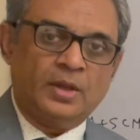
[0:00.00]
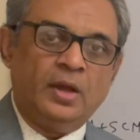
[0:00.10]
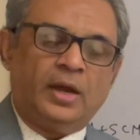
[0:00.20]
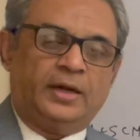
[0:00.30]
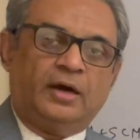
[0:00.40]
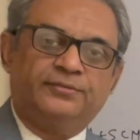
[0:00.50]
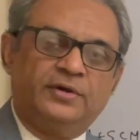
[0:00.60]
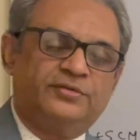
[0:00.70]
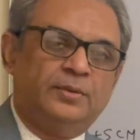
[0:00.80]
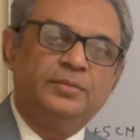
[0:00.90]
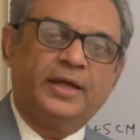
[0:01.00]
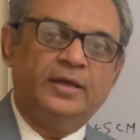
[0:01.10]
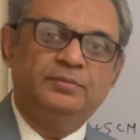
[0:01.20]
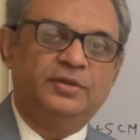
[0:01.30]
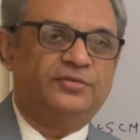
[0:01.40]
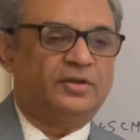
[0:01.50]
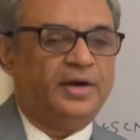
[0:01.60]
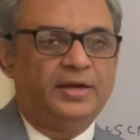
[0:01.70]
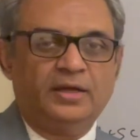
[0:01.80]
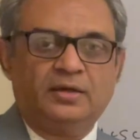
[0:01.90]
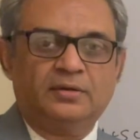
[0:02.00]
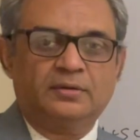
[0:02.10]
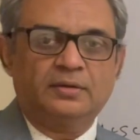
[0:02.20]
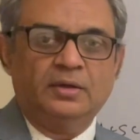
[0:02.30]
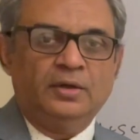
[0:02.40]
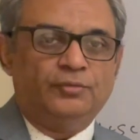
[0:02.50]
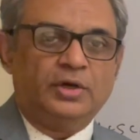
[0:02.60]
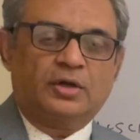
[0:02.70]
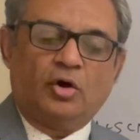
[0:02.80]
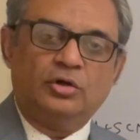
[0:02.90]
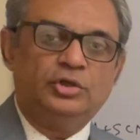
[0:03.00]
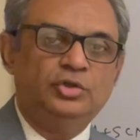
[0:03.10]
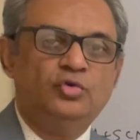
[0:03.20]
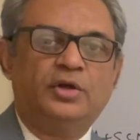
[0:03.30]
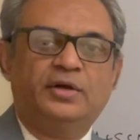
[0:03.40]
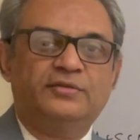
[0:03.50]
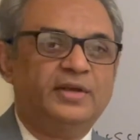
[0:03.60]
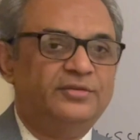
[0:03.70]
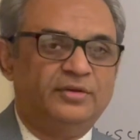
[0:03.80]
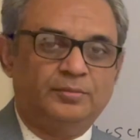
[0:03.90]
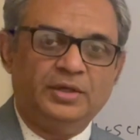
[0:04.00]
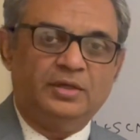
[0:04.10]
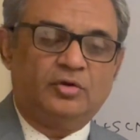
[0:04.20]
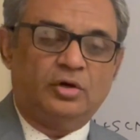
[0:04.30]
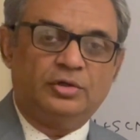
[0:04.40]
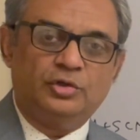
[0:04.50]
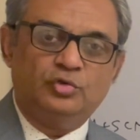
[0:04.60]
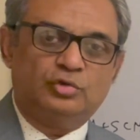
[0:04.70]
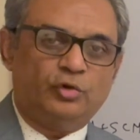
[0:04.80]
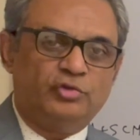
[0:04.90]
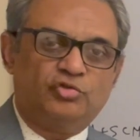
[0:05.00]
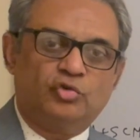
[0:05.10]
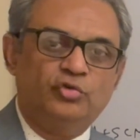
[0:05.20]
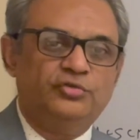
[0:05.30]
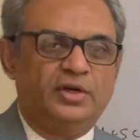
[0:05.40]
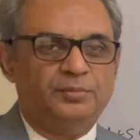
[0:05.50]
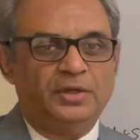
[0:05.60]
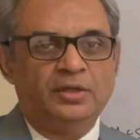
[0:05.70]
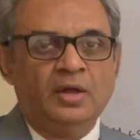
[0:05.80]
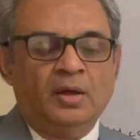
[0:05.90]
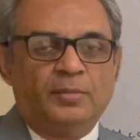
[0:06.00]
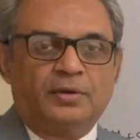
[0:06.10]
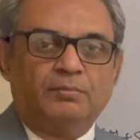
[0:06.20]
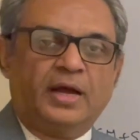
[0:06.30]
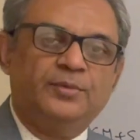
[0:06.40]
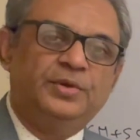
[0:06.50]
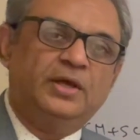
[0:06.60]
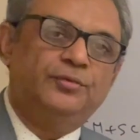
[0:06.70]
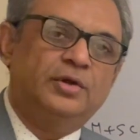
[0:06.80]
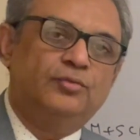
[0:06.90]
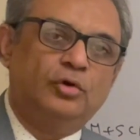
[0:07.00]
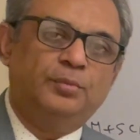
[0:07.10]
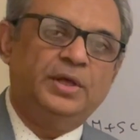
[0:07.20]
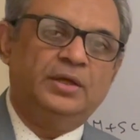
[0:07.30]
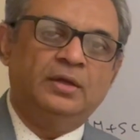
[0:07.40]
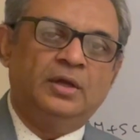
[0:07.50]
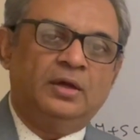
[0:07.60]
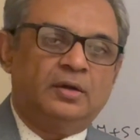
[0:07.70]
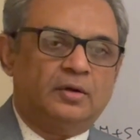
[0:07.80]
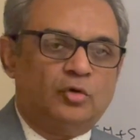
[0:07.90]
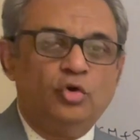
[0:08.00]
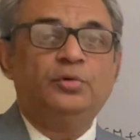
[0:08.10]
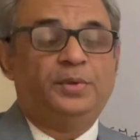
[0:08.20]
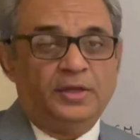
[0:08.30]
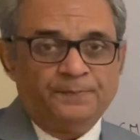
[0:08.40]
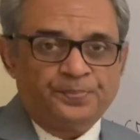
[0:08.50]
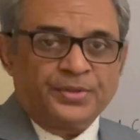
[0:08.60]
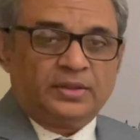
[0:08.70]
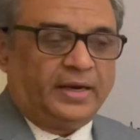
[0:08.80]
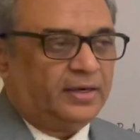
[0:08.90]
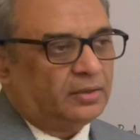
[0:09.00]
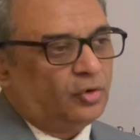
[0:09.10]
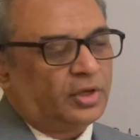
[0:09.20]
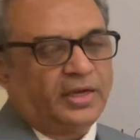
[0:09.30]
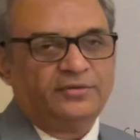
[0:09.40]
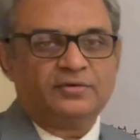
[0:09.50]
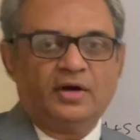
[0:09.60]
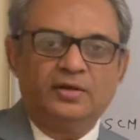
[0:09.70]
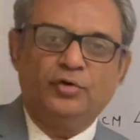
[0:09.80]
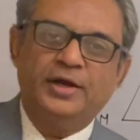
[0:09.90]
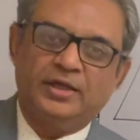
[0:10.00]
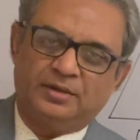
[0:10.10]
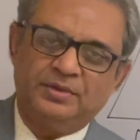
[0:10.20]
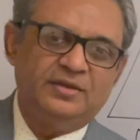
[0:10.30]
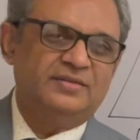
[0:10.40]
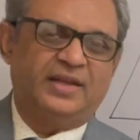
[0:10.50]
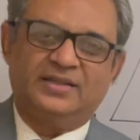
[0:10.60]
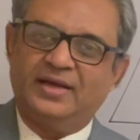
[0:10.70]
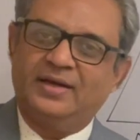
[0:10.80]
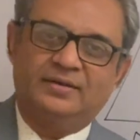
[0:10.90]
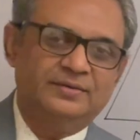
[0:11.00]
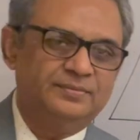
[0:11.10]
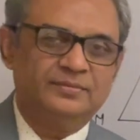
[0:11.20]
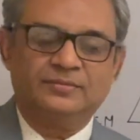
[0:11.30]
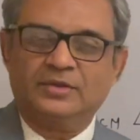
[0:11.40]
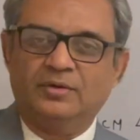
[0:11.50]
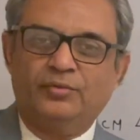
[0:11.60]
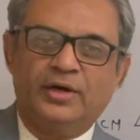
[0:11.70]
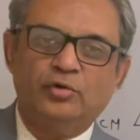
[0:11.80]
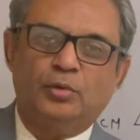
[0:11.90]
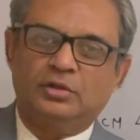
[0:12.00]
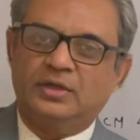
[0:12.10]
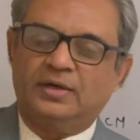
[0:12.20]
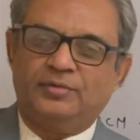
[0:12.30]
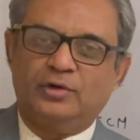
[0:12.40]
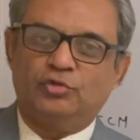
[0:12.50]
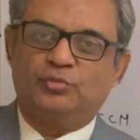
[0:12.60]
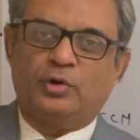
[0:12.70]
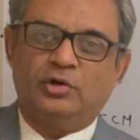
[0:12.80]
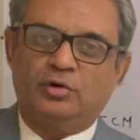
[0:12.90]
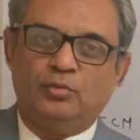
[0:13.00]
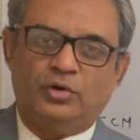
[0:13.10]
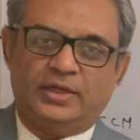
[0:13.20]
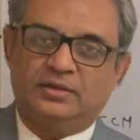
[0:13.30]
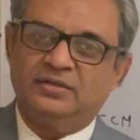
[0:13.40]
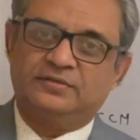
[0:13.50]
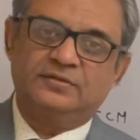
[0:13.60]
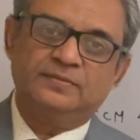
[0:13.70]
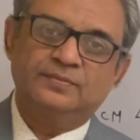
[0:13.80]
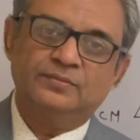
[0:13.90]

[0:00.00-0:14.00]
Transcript: And after some time, this critic will continue criticizing me, continue throwing stones at me, but my behavior could be that, okay, I start avoiding him. He is like that. Why to bother and why to spoil your mood like this?